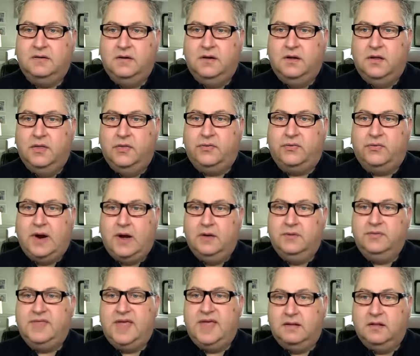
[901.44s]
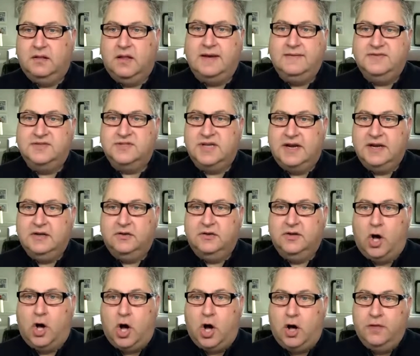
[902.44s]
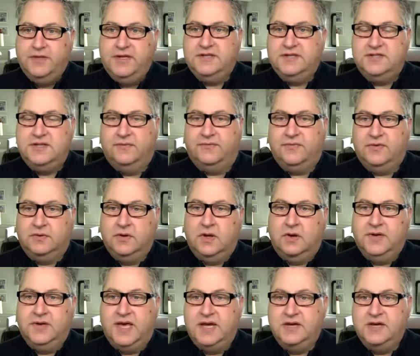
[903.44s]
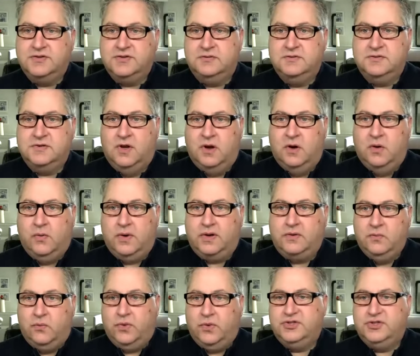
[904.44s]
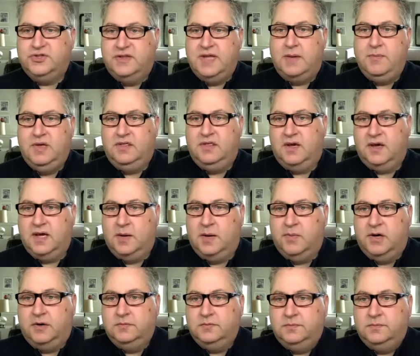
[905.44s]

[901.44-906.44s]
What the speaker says: throughout that life cycle in all these different locations? What should they be thinking about?